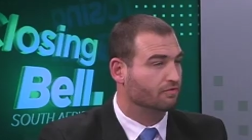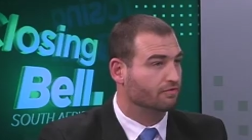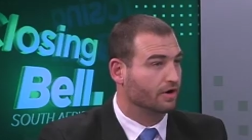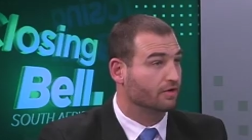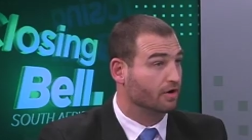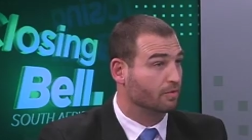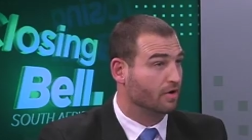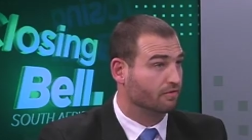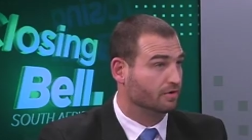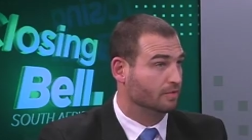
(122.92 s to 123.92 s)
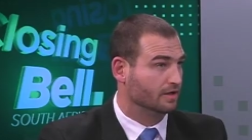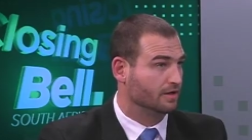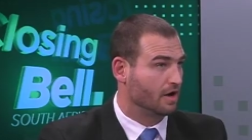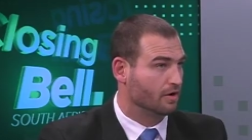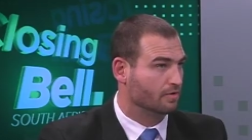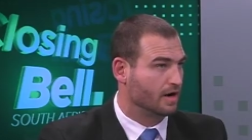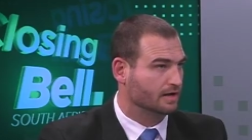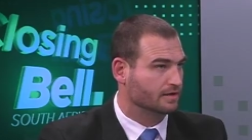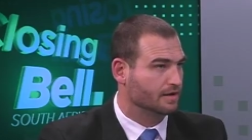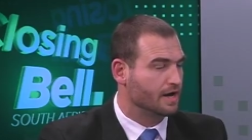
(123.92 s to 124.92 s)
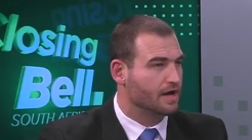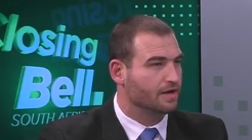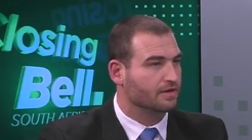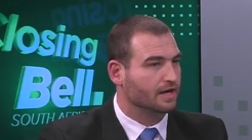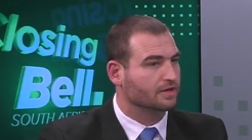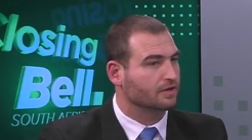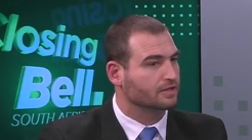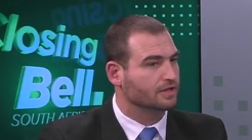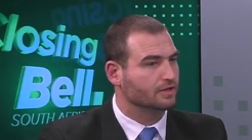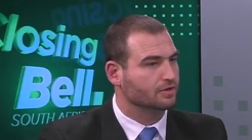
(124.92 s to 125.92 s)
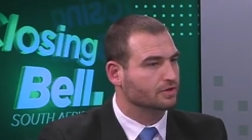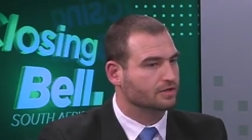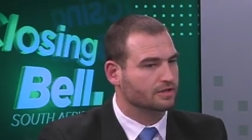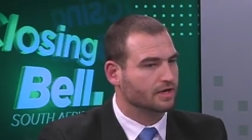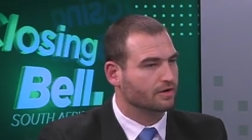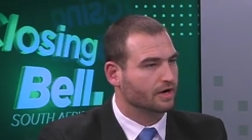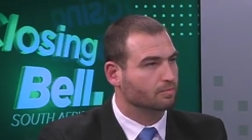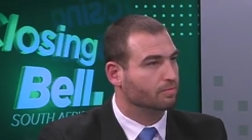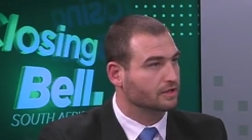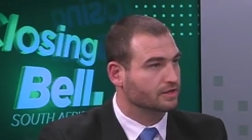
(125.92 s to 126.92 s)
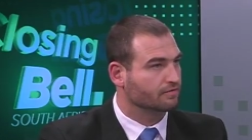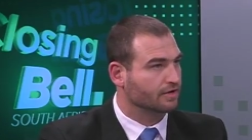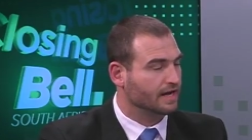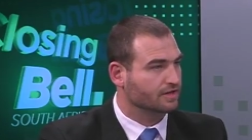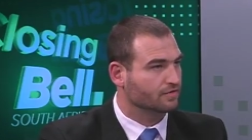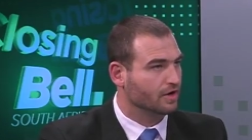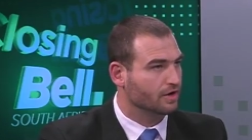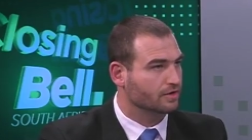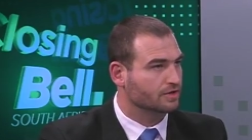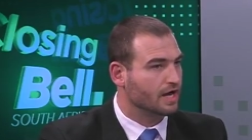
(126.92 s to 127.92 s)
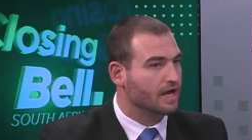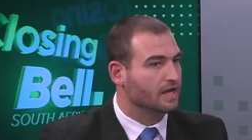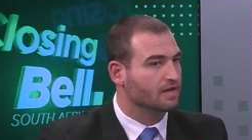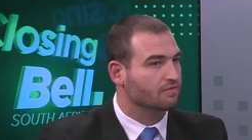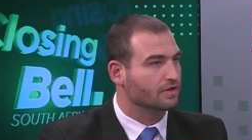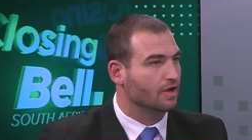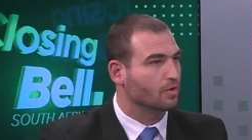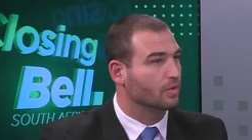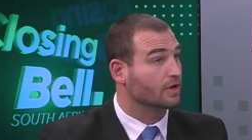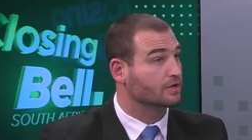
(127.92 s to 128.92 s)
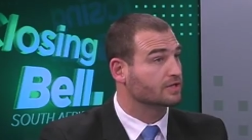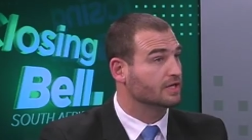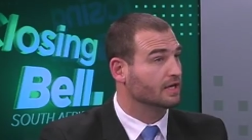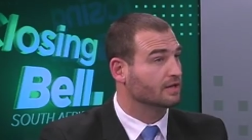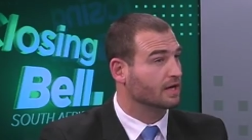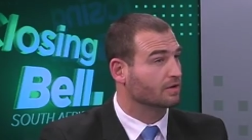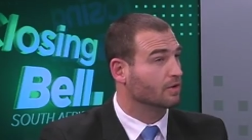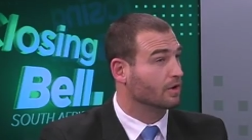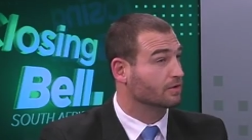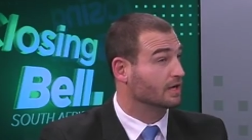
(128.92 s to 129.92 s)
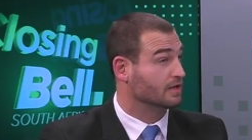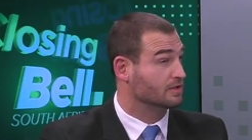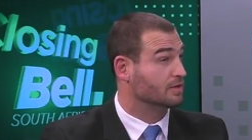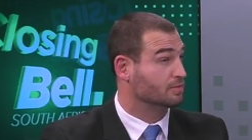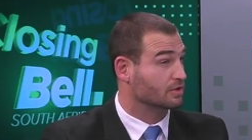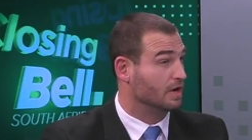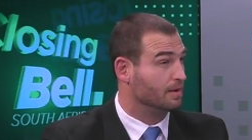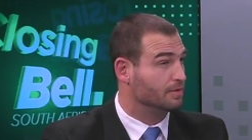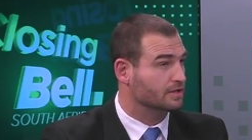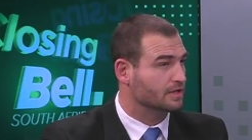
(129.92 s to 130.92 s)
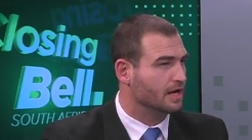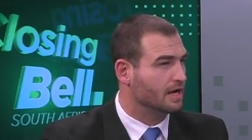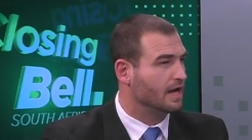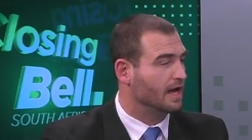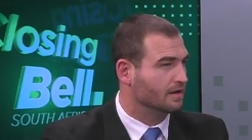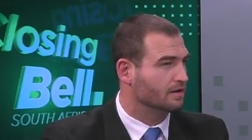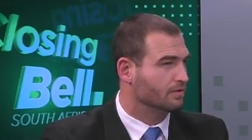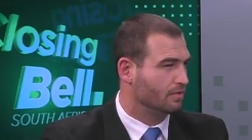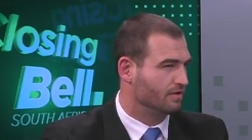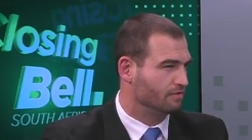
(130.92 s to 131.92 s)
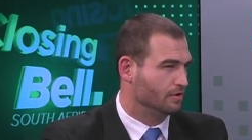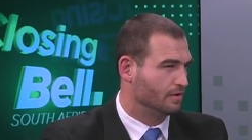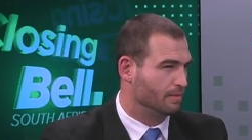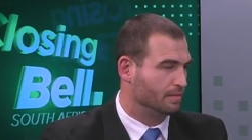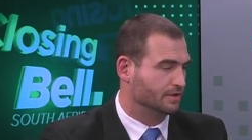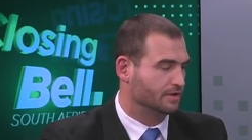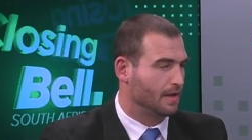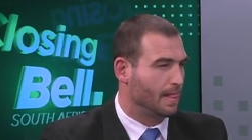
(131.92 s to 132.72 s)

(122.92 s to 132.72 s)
very, very profitable in their own right. Mm -hmm. They continue to generate positive cash flows, even though we're not seeing that growth in subscribers and in the revenue numbers.